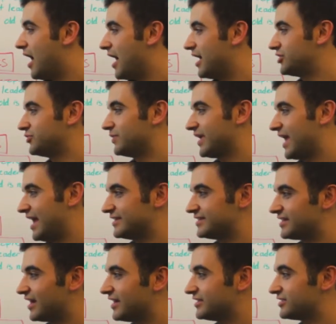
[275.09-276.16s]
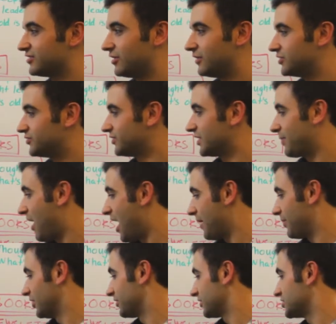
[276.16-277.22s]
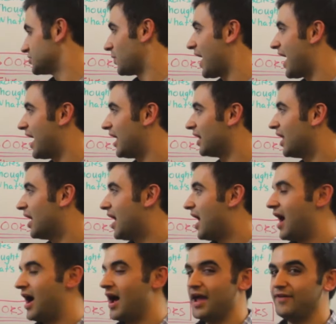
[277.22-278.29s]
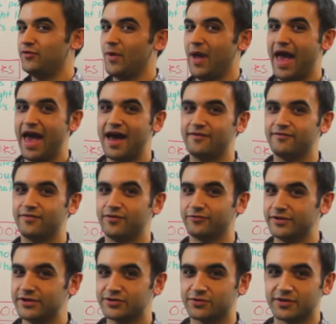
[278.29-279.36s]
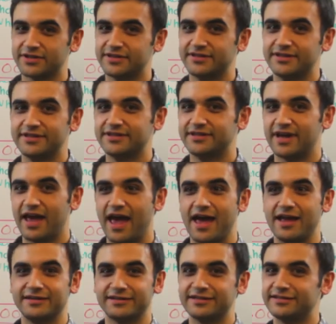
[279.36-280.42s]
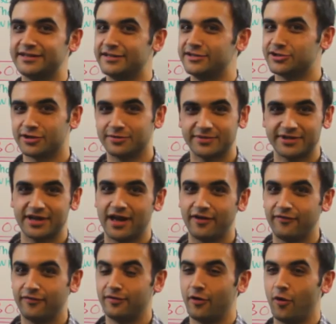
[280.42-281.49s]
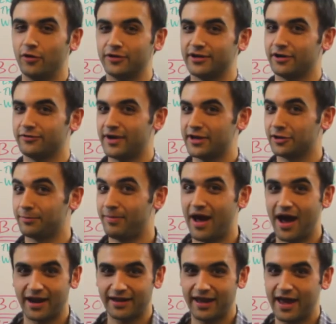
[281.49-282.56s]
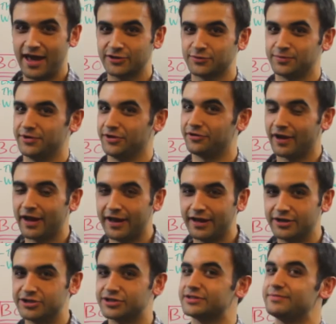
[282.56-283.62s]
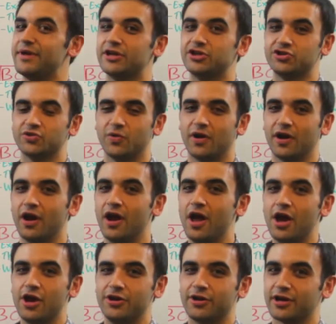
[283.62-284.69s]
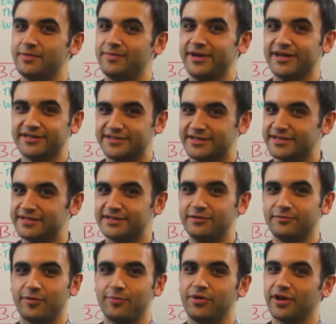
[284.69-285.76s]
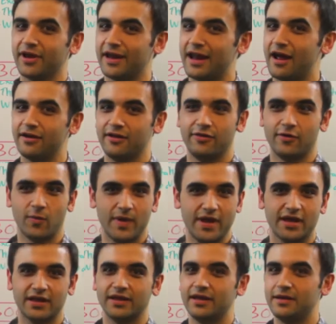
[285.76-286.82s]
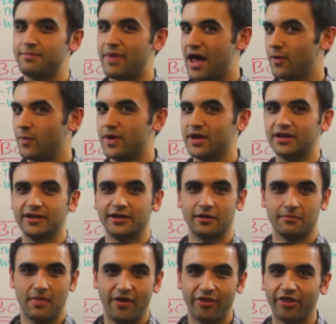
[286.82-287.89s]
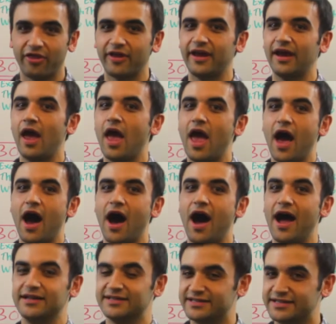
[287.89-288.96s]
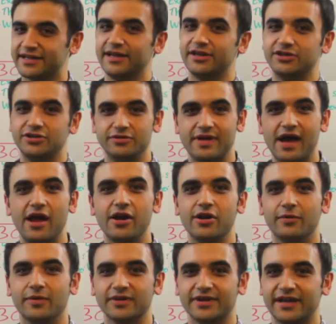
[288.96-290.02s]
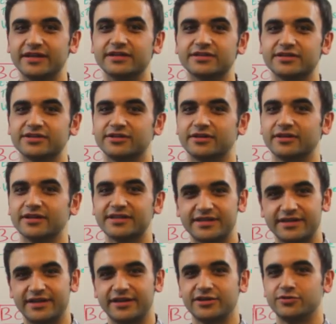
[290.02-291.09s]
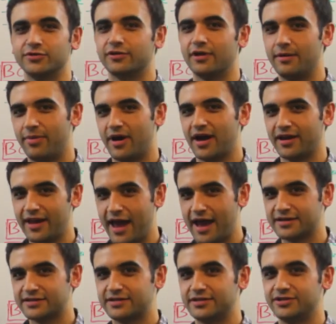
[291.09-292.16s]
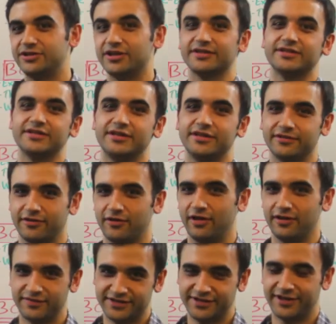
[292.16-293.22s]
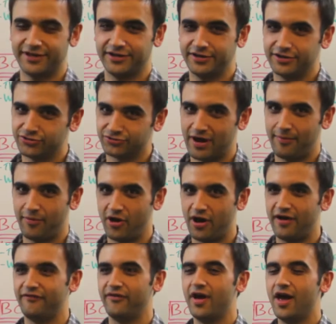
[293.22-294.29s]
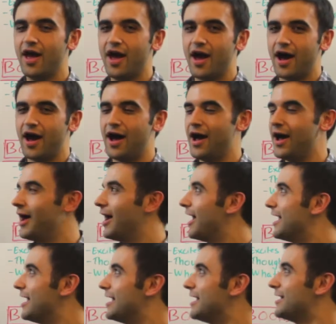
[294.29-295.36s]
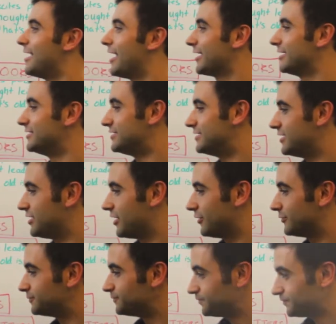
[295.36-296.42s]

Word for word: Issuing case studies is always really popular as well. If you have the resources and can stay determined enough, holding a regular podcast would be great. Just make sure you're going to be consistent with putting it out either weekly, bi-weekly, or monthly, and sticking to that. No one likes to start listening to a great podcast just to hear it all of a sudden drop off and not continue.